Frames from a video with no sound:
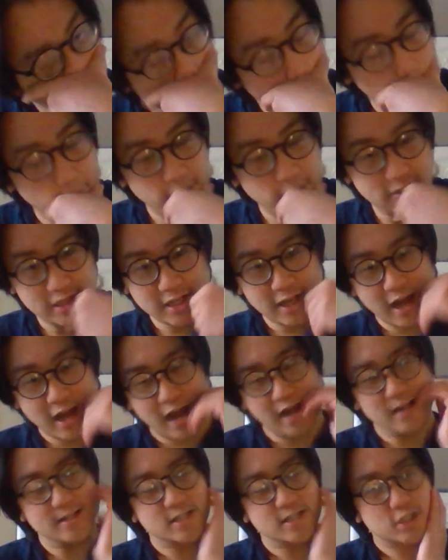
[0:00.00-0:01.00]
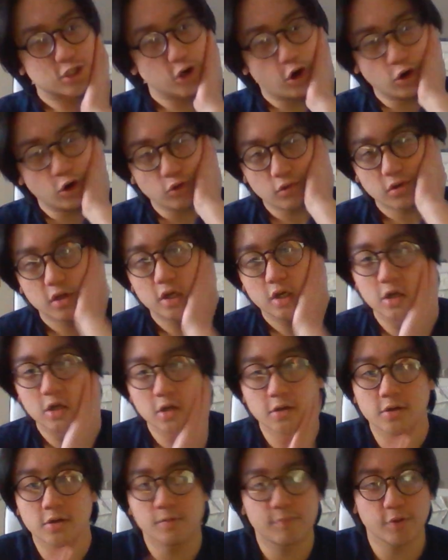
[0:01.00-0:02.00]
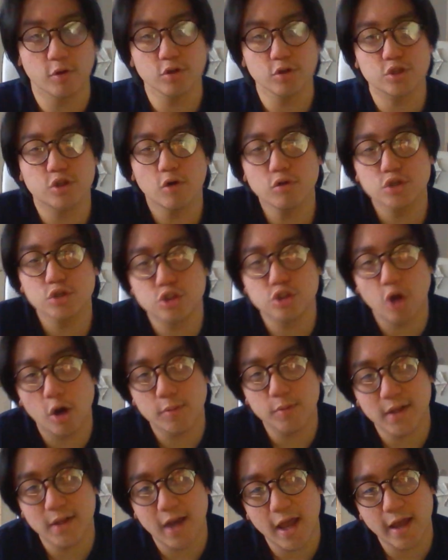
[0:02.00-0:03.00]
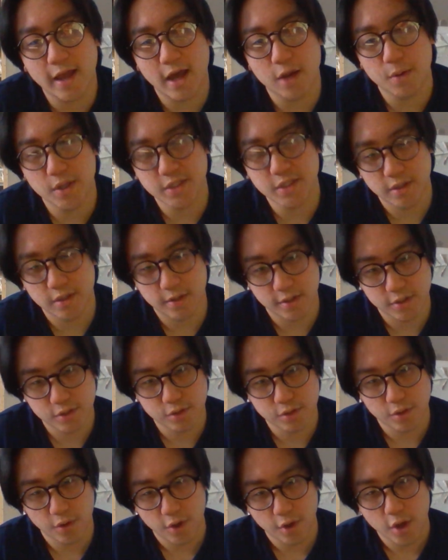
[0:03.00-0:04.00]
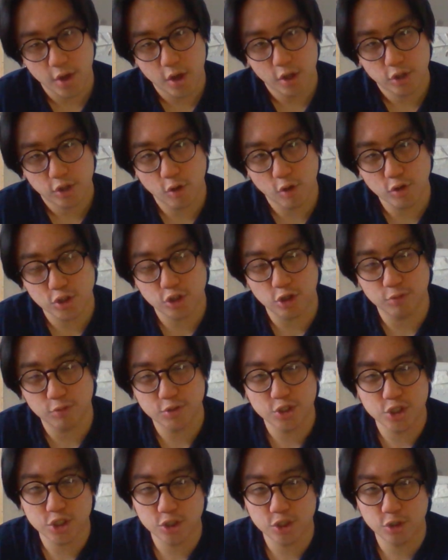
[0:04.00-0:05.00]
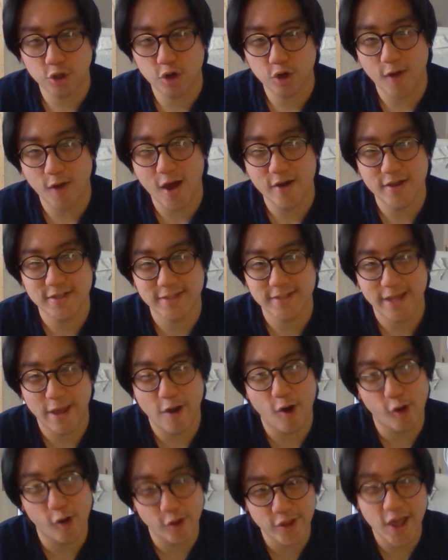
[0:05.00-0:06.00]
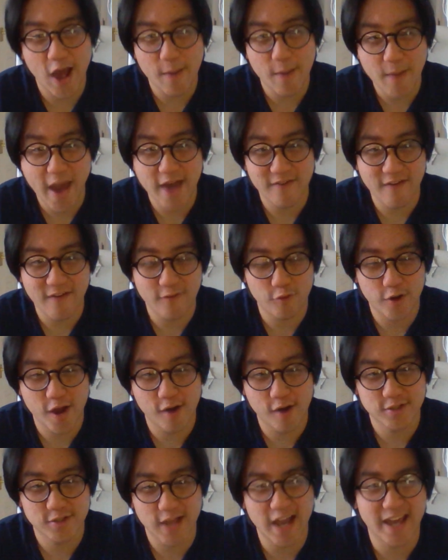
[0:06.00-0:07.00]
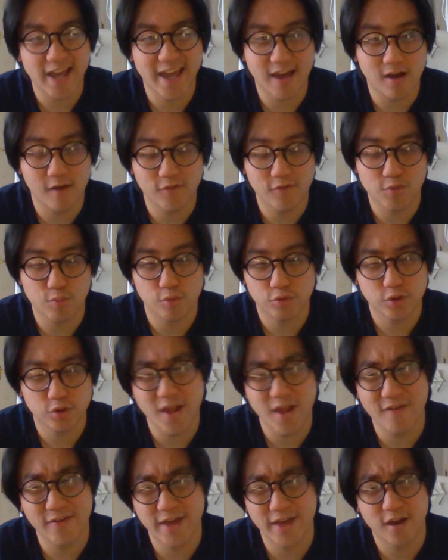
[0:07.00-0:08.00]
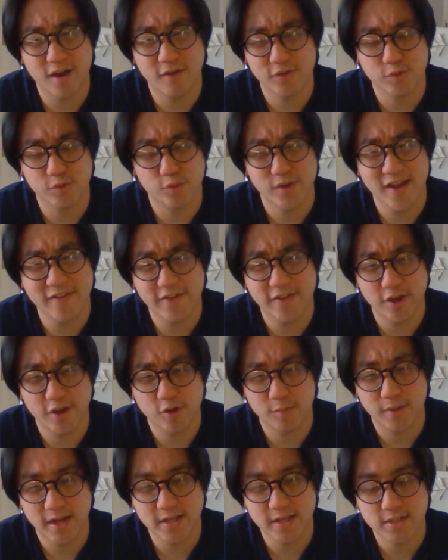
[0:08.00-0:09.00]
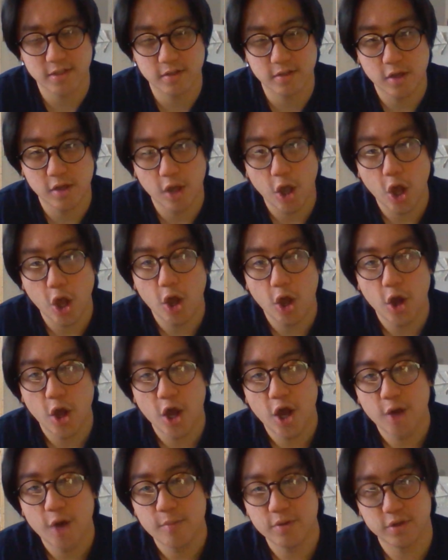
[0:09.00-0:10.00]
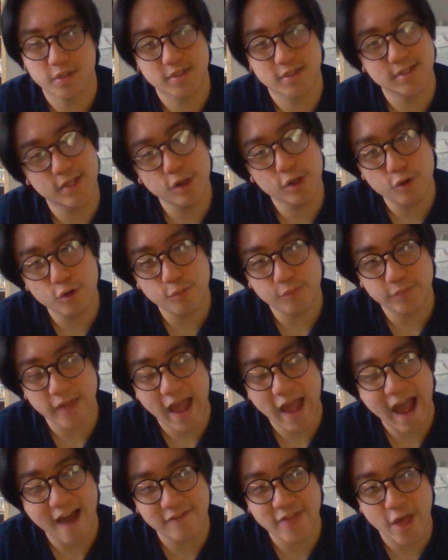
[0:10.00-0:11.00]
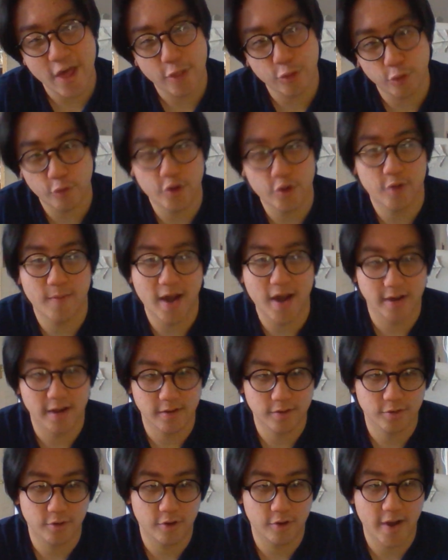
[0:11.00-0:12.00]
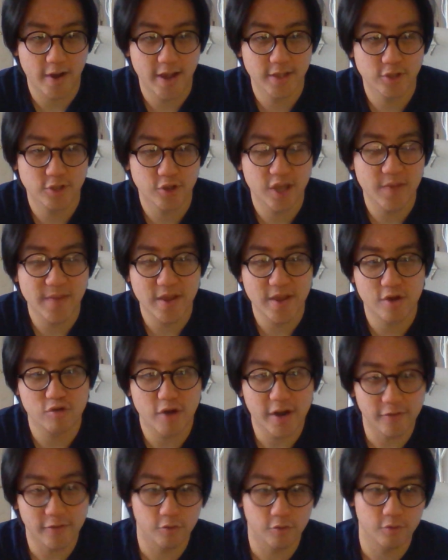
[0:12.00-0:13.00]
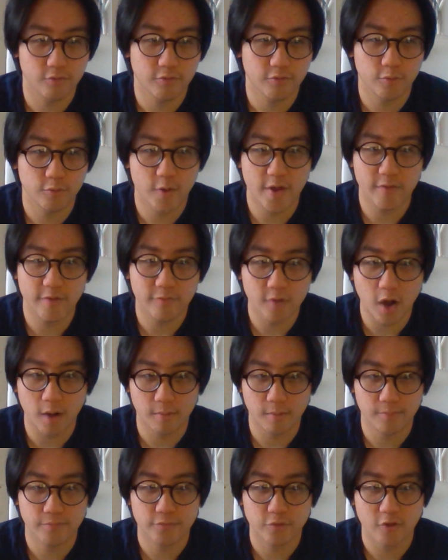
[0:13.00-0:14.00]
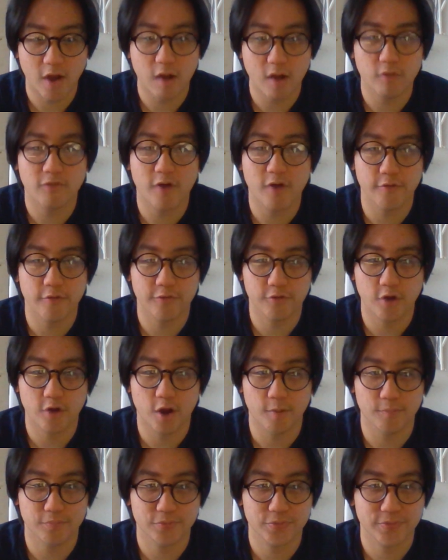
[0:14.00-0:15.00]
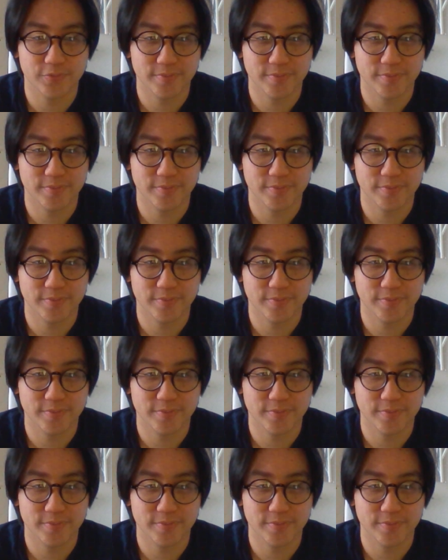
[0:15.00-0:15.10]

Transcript: Listen, guys, don't stop to, like, how do I say this? Don't stop to just look around and say, "Oh yeah, I'm ahead of everyone else. I can get comfortable." Never get comfortable. Never get complacent. But still have that thought in your mind, right? So you can be grateful for where you've come, for how far you've come.